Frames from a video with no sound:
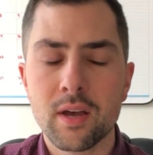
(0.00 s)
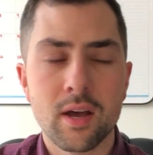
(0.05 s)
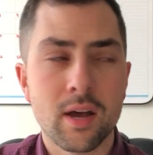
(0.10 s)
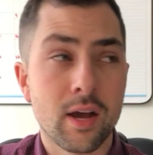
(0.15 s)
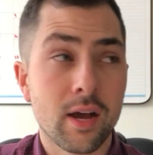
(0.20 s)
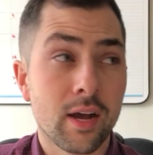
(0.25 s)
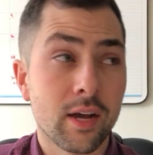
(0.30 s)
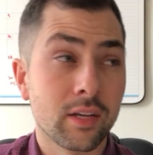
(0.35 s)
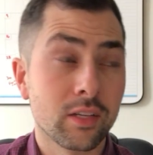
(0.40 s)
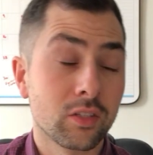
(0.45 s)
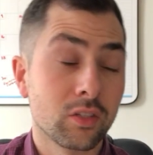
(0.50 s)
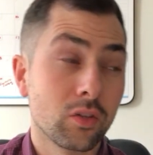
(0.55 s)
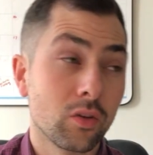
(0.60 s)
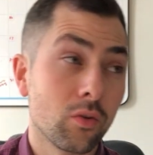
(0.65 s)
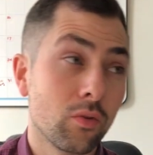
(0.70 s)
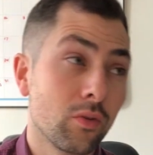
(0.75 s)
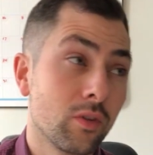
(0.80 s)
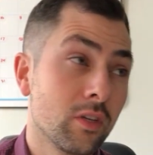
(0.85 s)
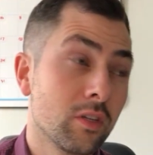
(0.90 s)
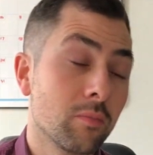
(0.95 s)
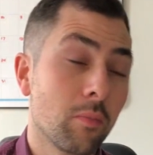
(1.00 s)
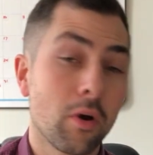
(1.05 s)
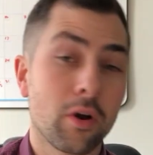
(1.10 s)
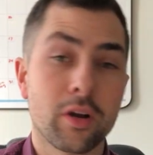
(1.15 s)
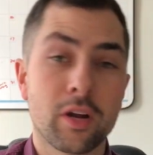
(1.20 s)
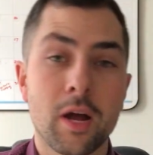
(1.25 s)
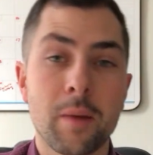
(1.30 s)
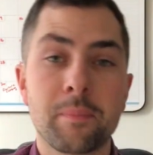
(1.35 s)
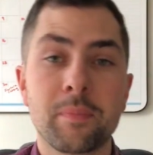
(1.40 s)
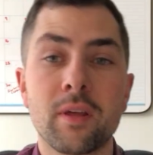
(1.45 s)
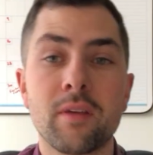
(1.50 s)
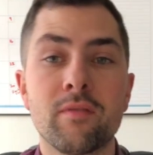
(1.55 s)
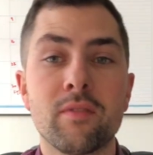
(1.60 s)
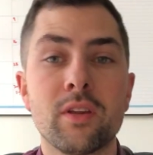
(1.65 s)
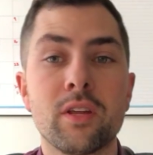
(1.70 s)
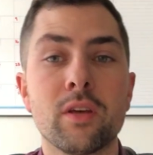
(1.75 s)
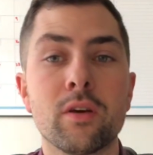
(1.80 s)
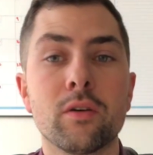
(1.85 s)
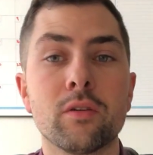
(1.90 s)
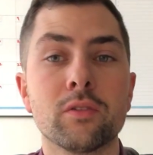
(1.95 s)
Uh, so these market update
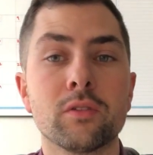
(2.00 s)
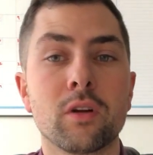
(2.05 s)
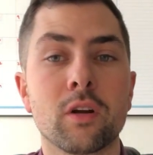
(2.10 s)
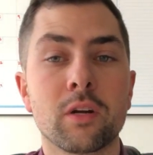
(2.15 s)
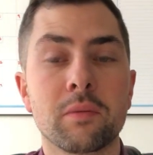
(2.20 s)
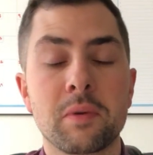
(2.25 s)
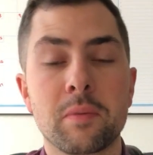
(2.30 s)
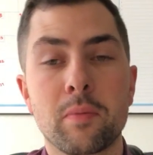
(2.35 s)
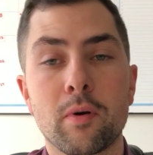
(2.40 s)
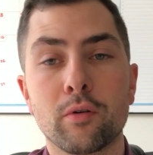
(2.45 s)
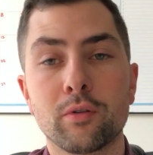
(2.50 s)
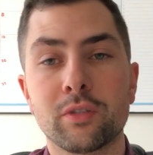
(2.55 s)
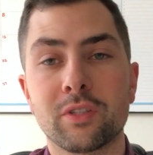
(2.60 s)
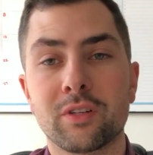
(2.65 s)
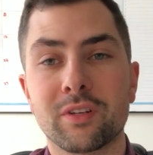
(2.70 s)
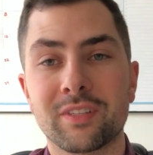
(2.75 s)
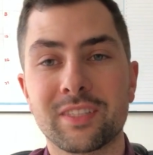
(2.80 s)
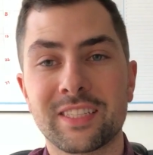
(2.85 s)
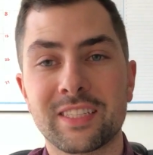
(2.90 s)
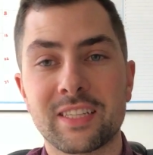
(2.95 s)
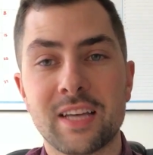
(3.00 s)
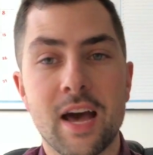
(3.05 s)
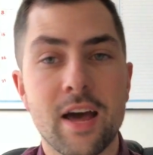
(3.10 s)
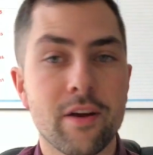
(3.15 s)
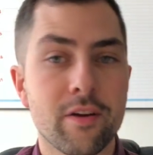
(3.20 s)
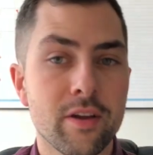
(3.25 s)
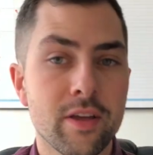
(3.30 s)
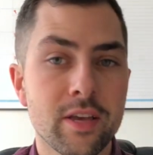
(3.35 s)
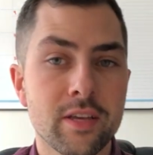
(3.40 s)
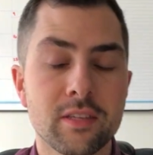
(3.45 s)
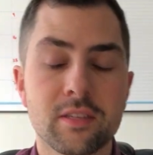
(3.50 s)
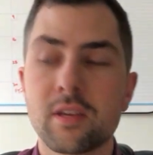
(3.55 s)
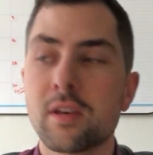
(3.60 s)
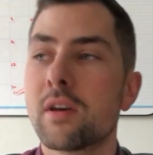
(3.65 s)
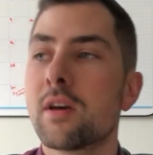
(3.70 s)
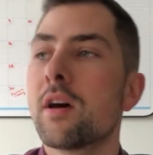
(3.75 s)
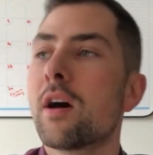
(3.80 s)
videos are going to be posted on Saturdays.